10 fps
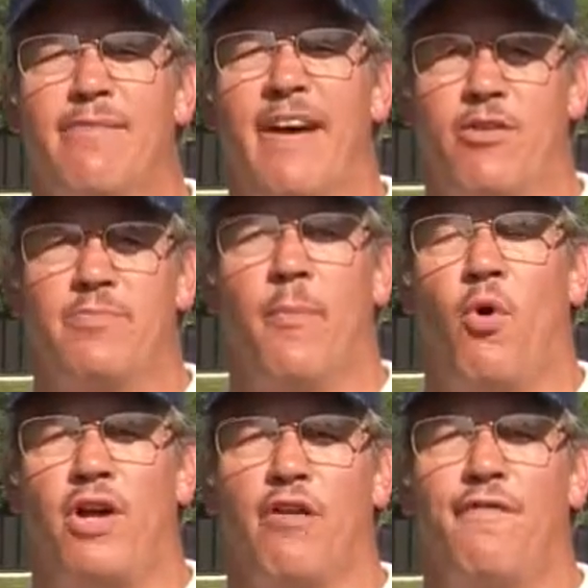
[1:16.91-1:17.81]
Veterans
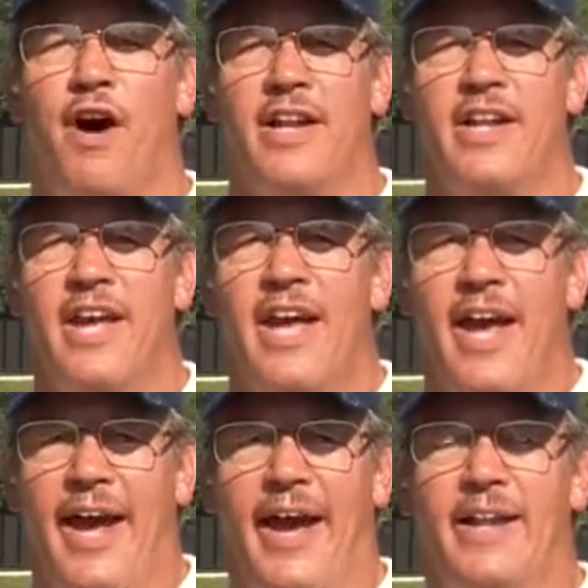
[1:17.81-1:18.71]
Memorial Fund,
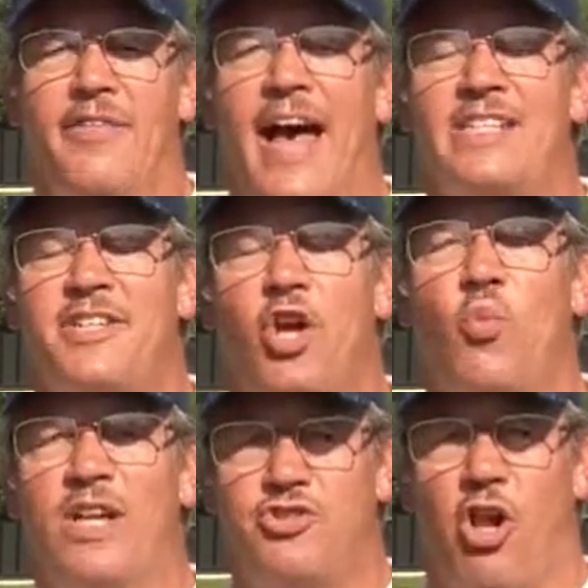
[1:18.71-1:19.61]
and that's the
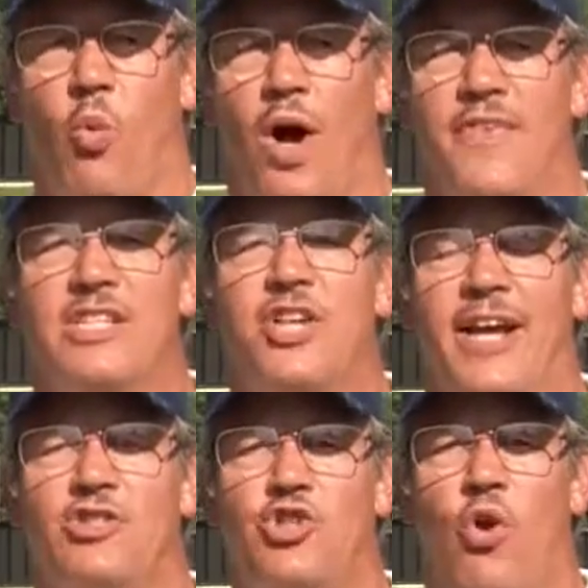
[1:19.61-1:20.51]
original one that
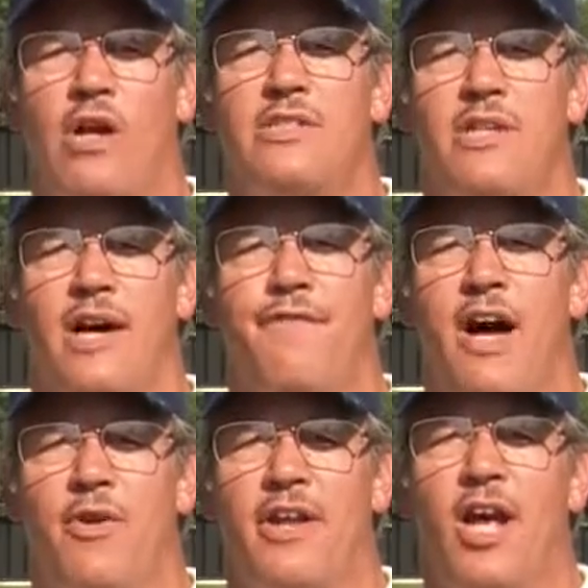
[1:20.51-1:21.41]
Jan Scruggs uh,
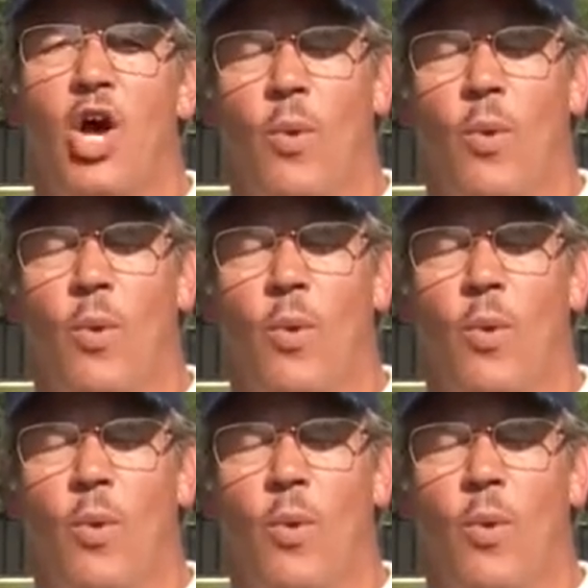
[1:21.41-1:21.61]
founded,